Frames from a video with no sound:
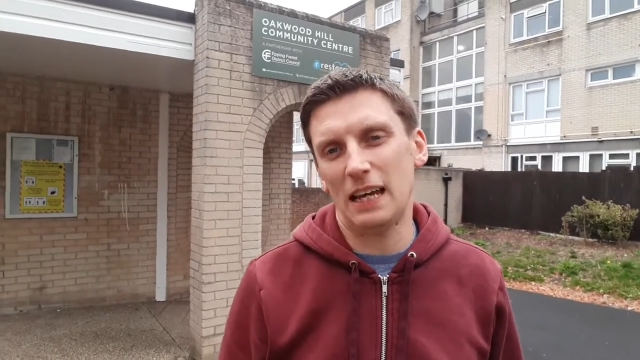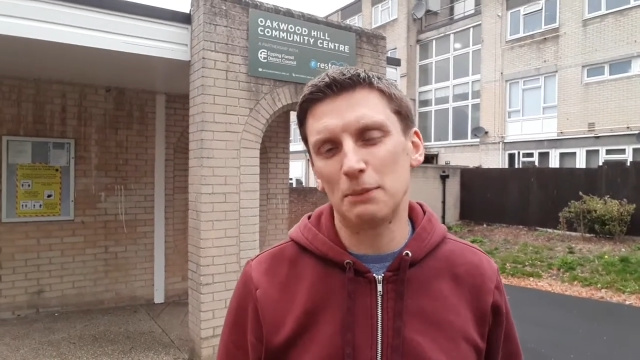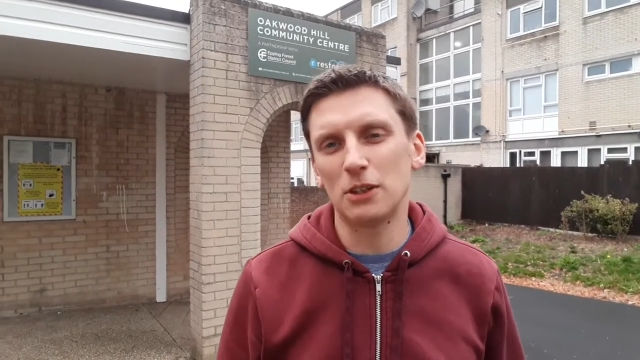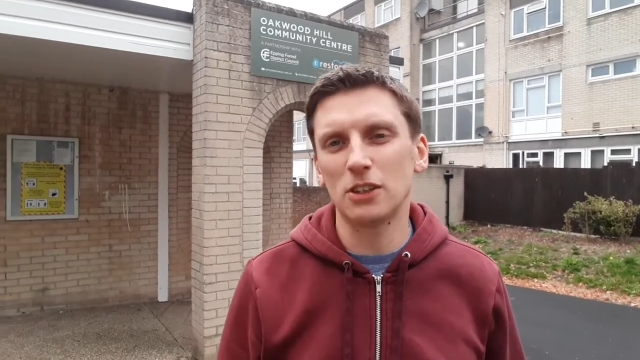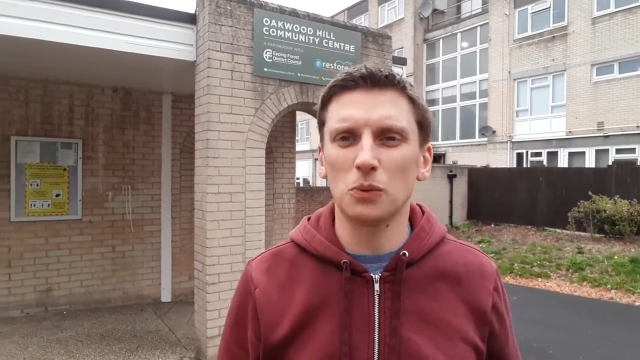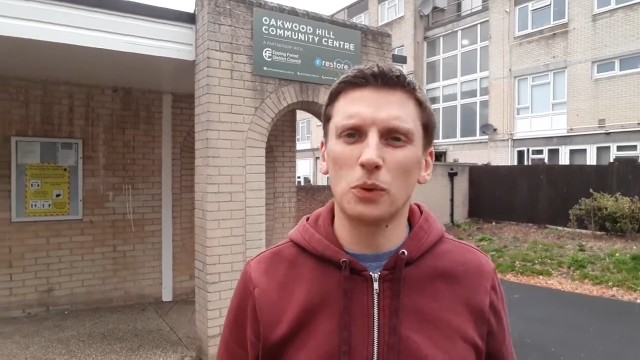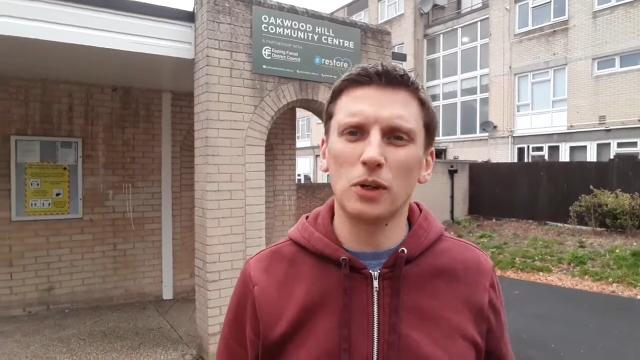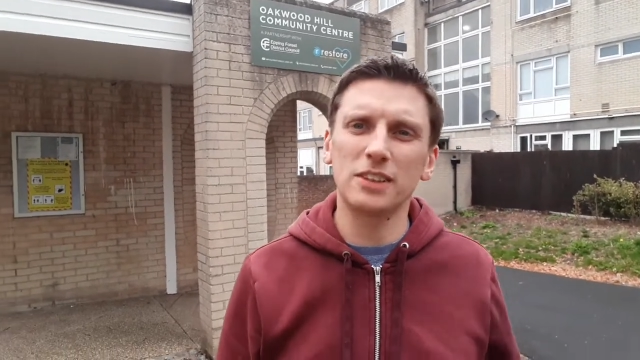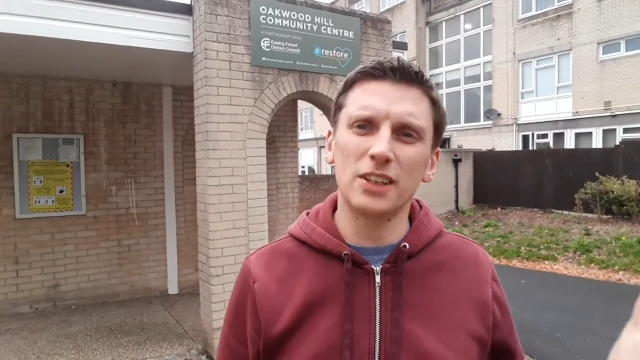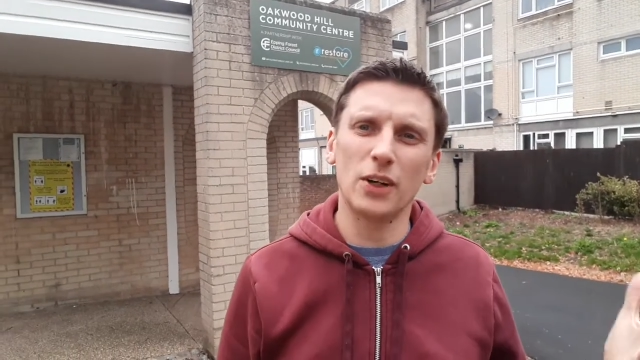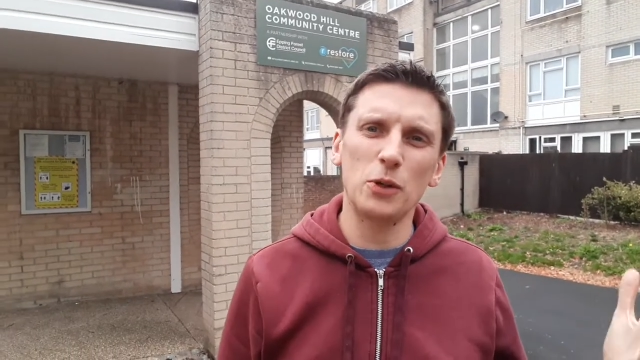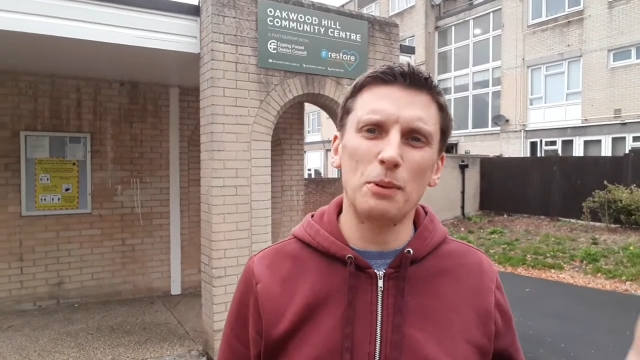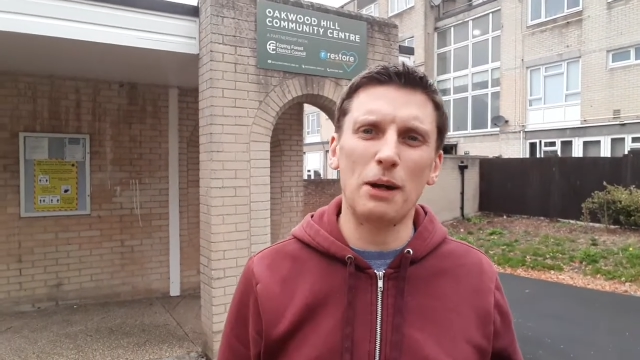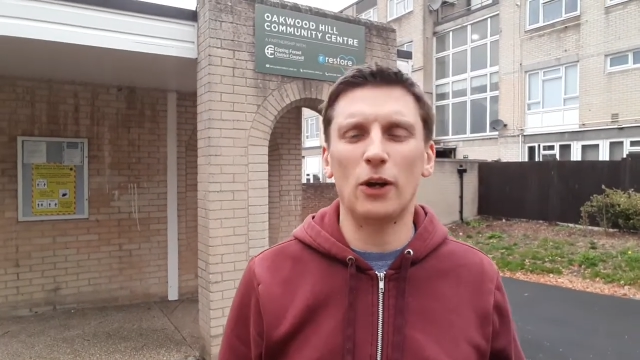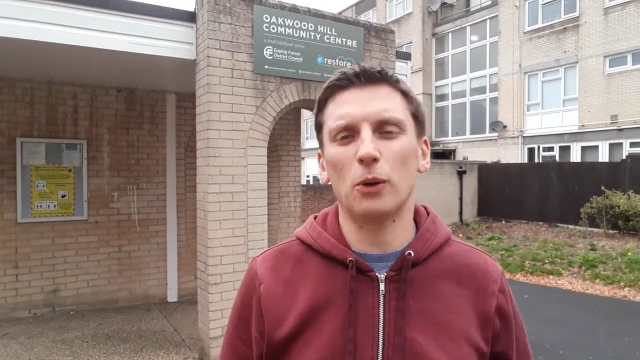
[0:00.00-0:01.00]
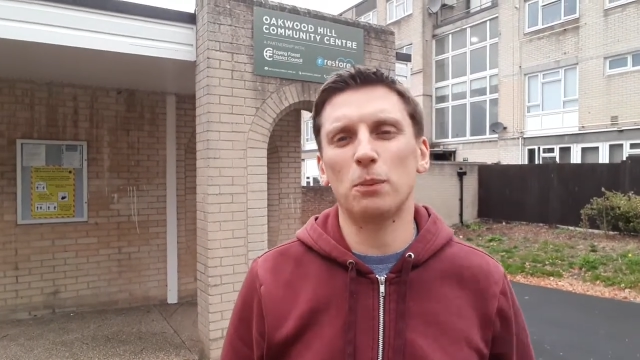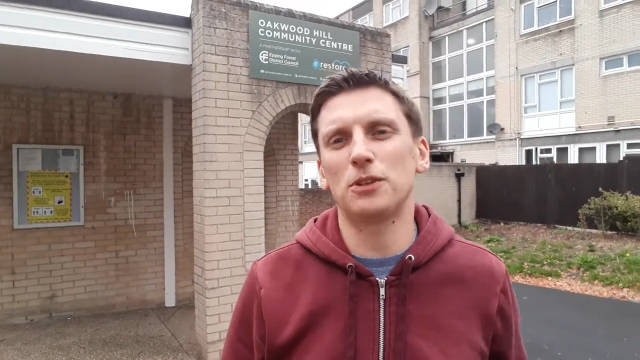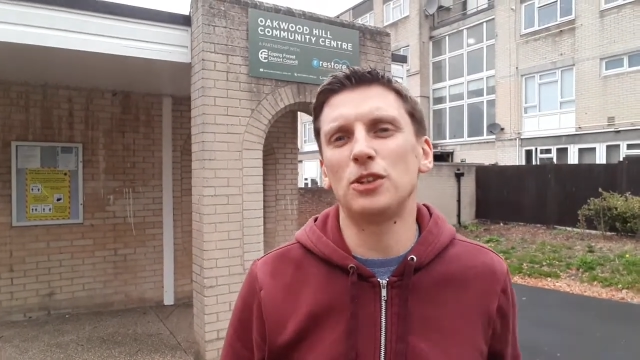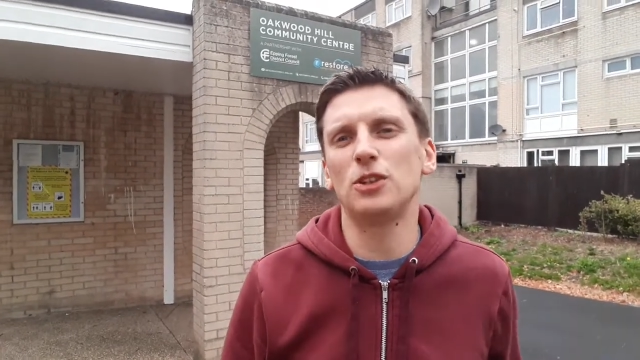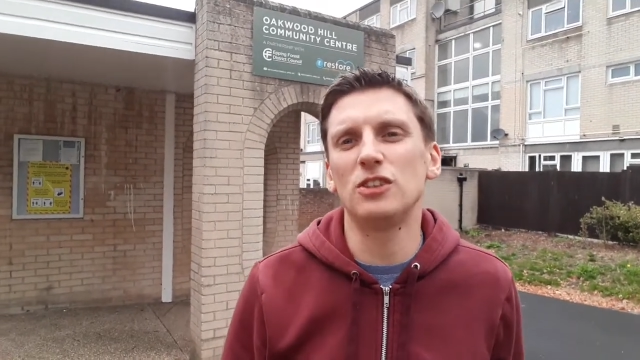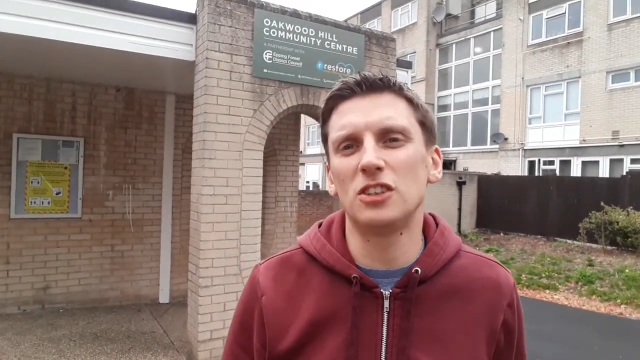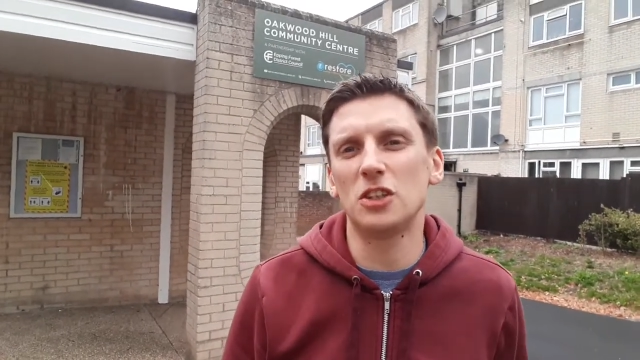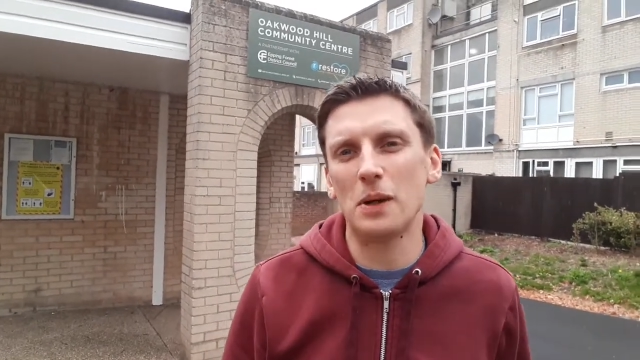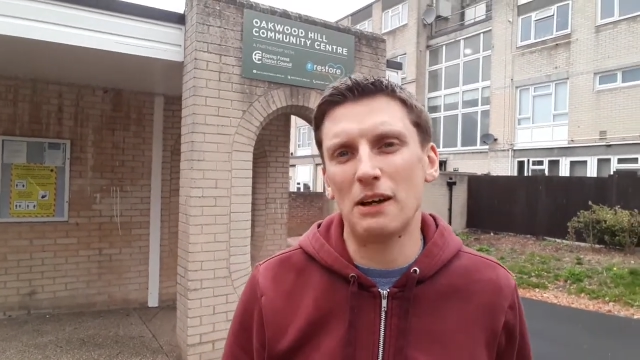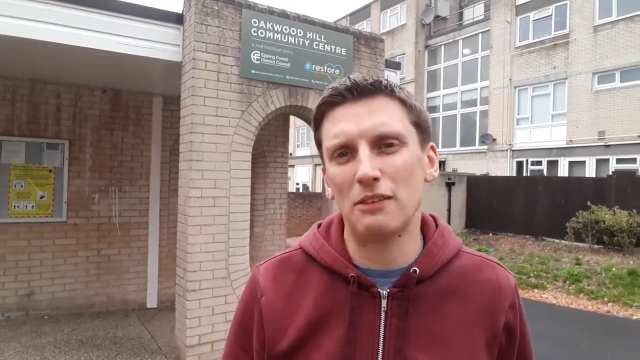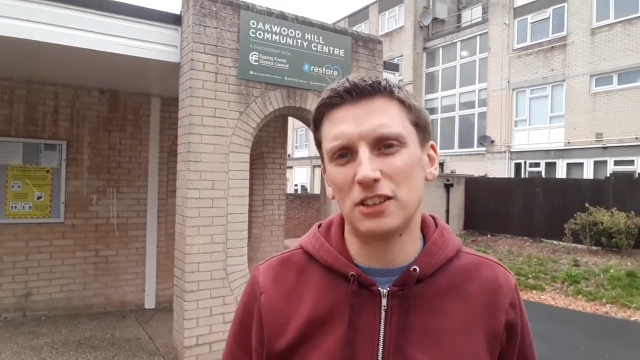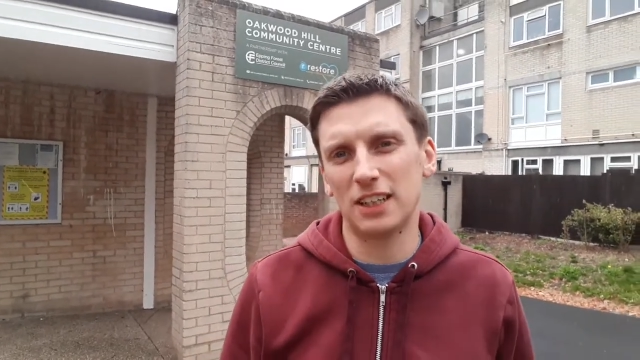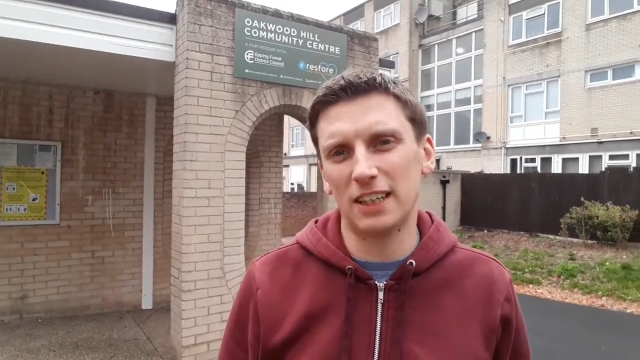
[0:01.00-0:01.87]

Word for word: because I want to tell you about an opportunity we have to